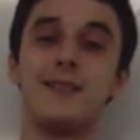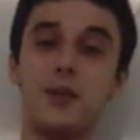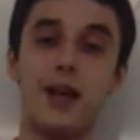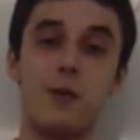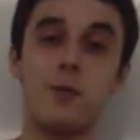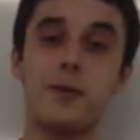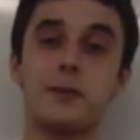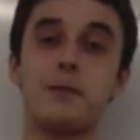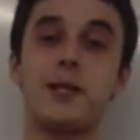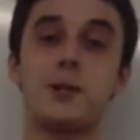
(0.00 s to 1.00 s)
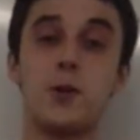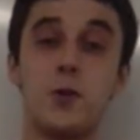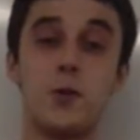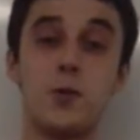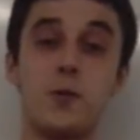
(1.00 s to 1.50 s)
Today I will be explaining to
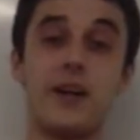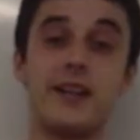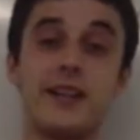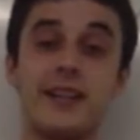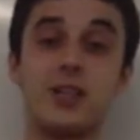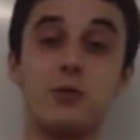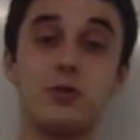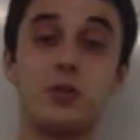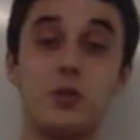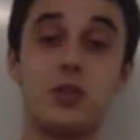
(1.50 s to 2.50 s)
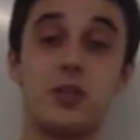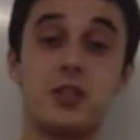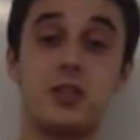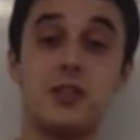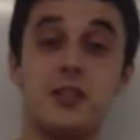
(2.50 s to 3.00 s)
you what the income distribution is.